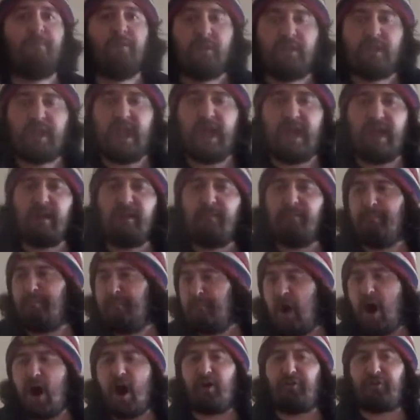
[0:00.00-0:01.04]
Okay?
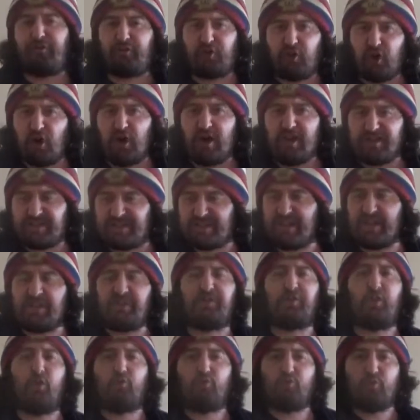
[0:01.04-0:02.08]
Asuka
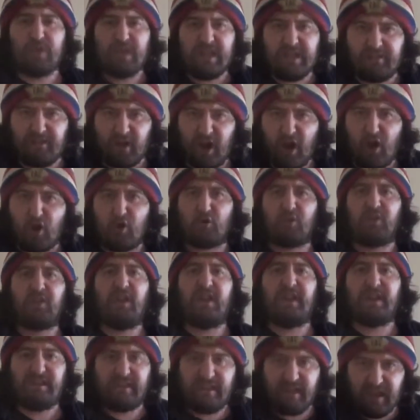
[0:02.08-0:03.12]
isn't a retard
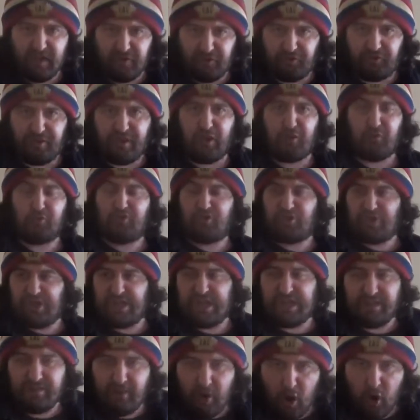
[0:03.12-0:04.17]
like this there.
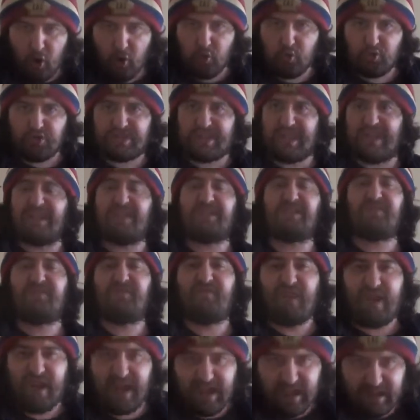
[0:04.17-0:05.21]
She knows that it's
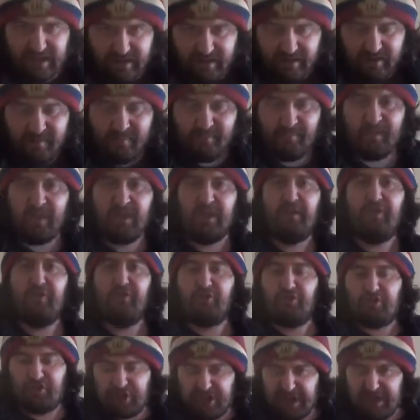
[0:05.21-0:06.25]
fake.
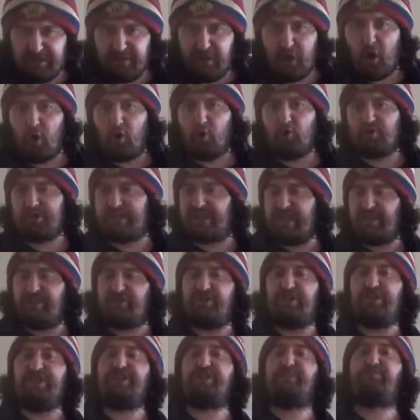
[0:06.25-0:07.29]
She knows that
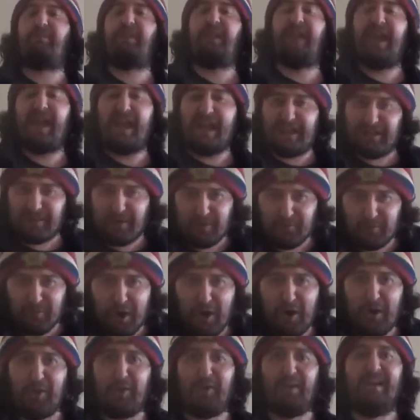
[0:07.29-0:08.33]
she's playing a
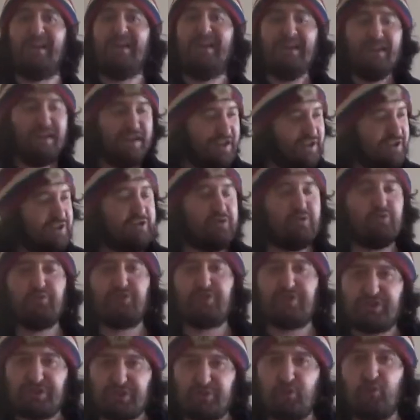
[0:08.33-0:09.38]
role. You
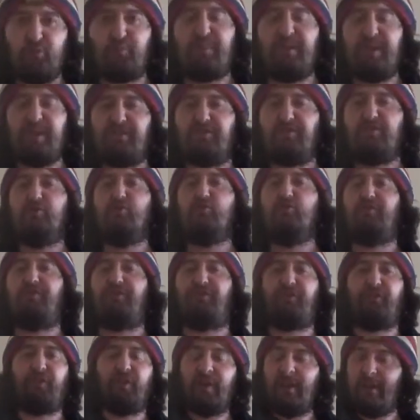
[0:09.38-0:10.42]
stupid
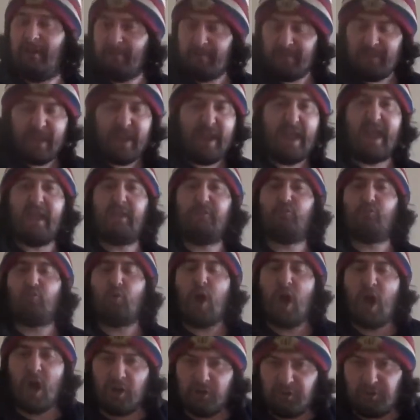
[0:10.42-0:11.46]
goofs and
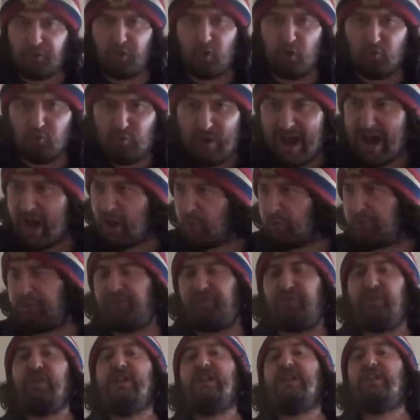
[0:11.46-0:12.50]
Ronda
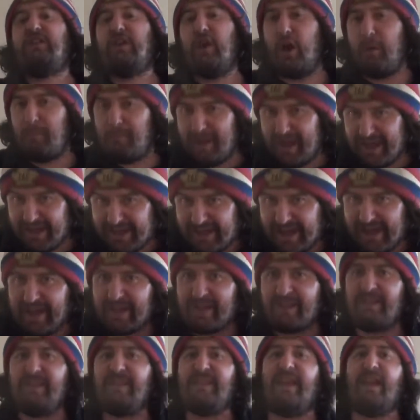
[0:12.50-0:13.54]
Rousey coming
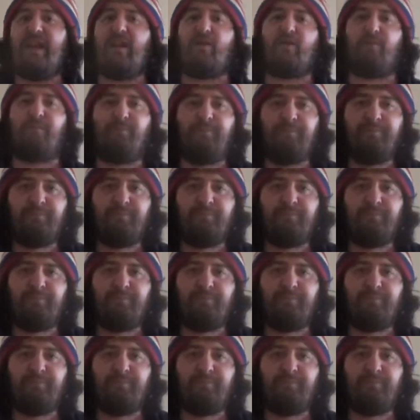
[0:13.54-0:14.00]
in there.